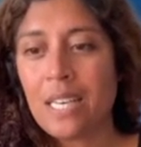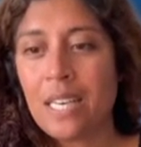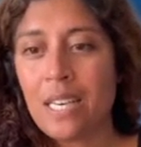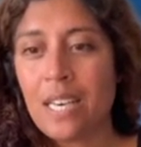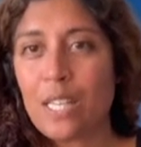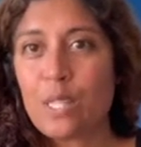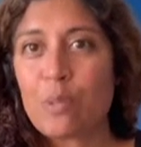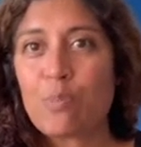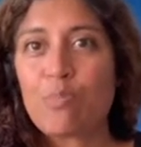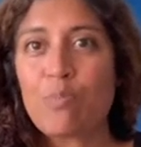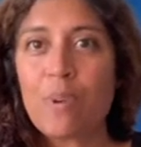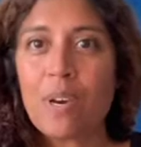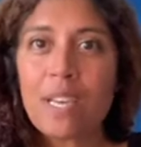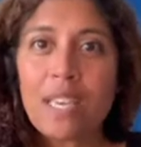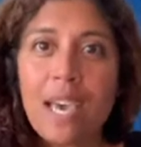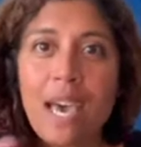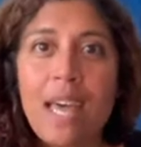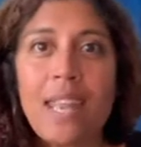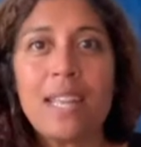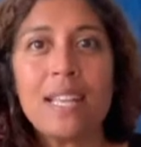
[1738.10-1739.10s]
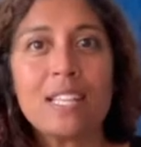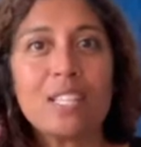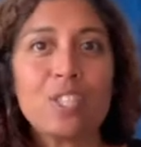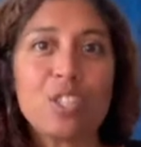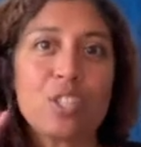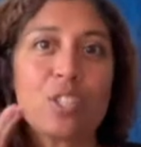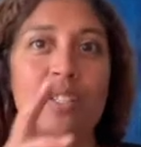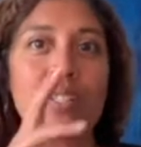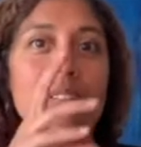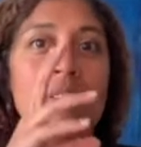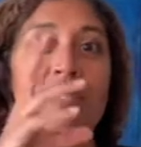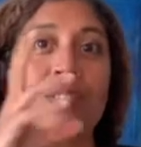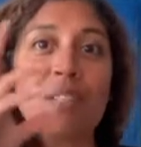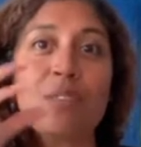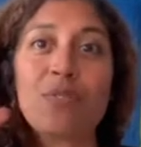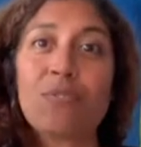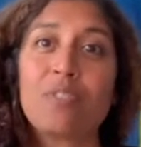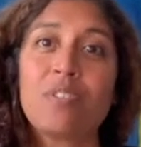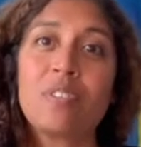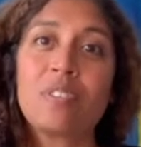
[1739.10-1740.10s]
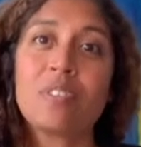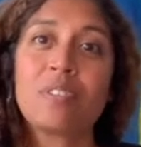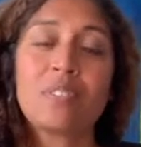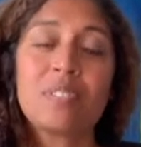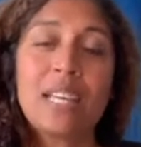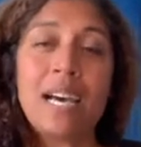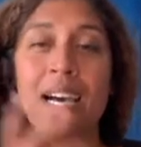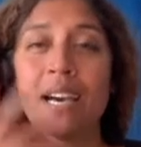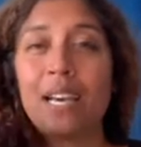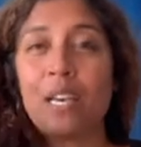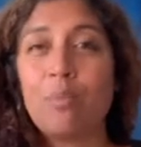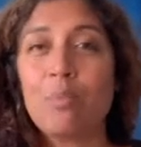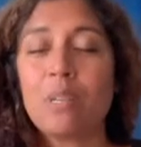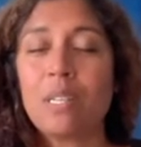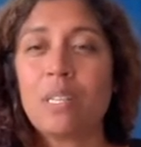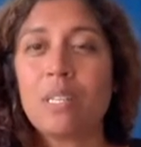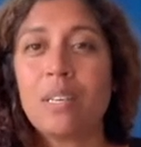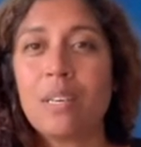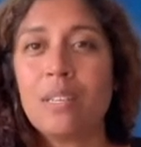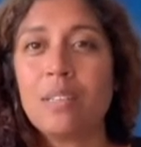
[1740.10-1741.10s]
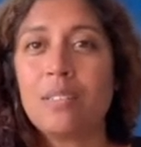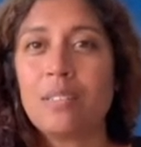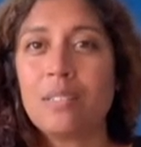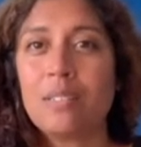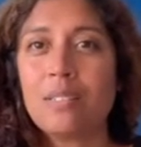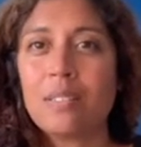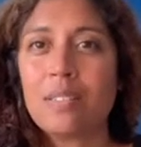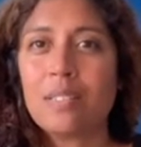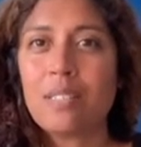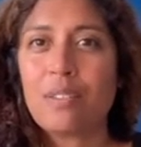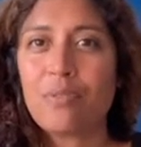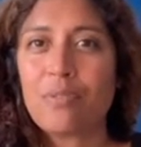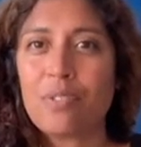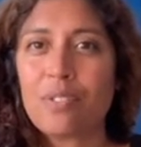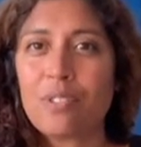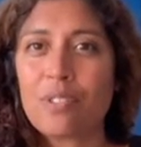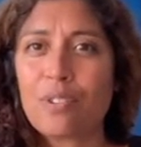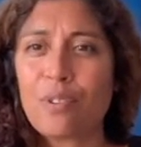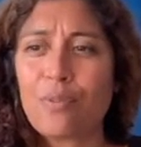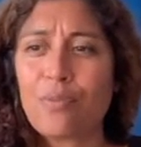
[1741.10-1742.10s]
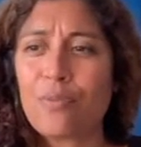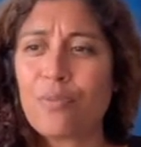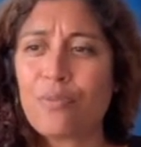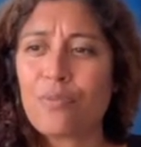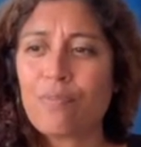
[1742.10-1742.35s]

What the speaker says: it's, again, it's just a different time and different sort of